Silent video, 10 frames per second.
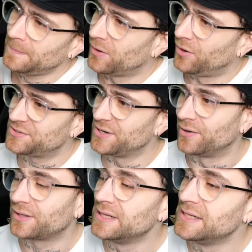Hot
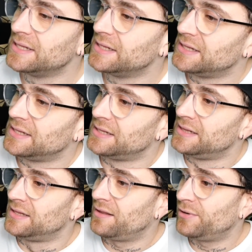dog.
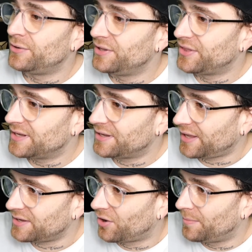Let me know what you
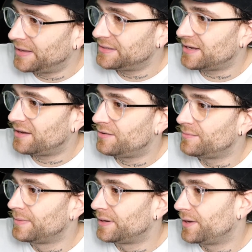think. Comment
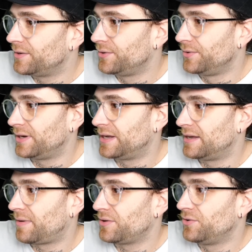down below
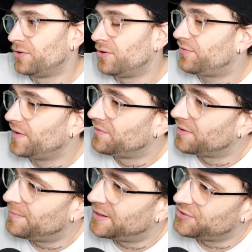about your
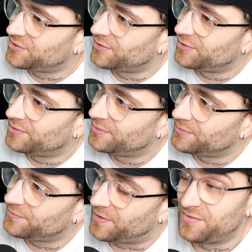favourite
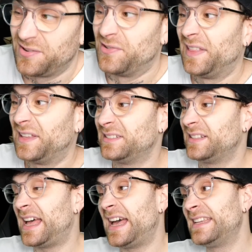managerial... Favourite, rather.
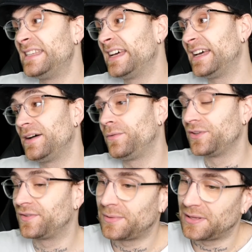And what do
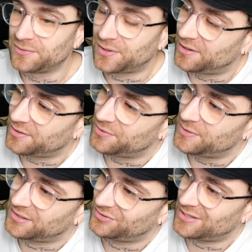you think about Lukaku,
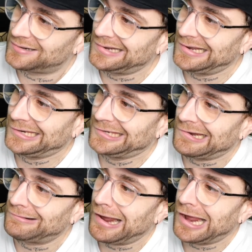etc,
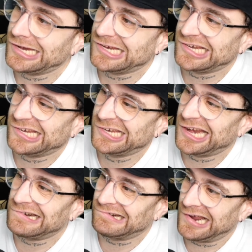etc,
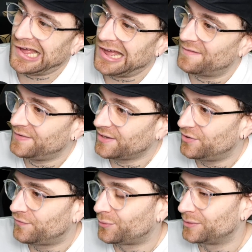etc. Thank
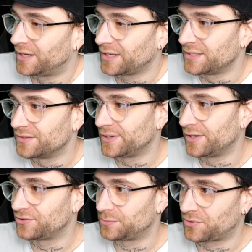you for liking the video
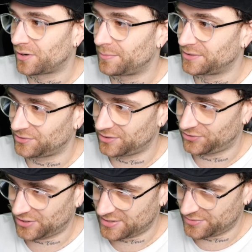and subscribing to this
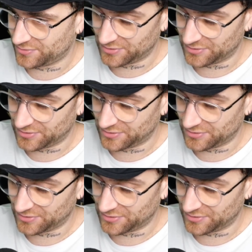channel.